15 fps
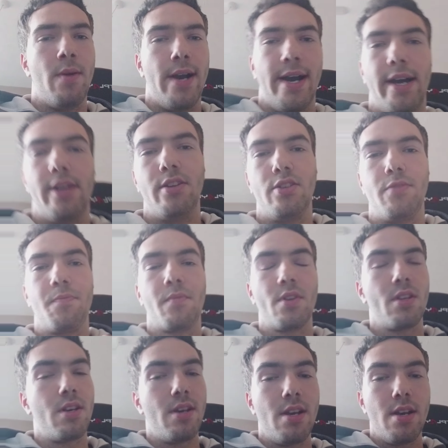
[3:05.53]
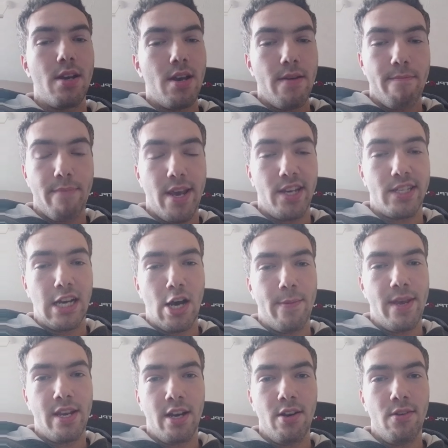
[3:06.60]
And peace out,
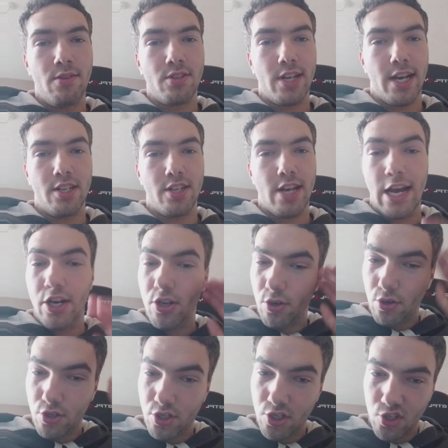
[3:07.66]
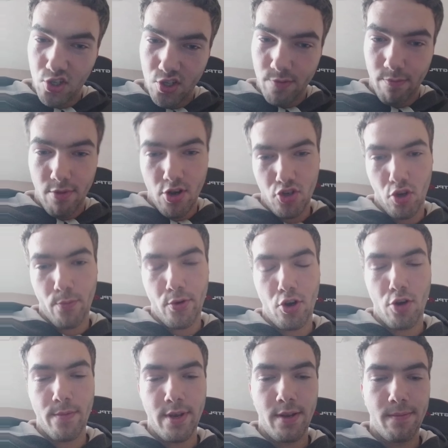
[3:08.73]
amigos, and adios, my zombie
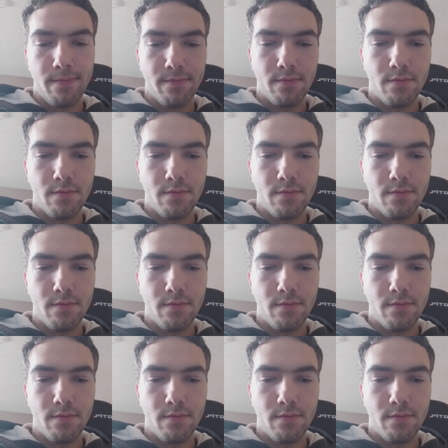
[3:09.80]
army.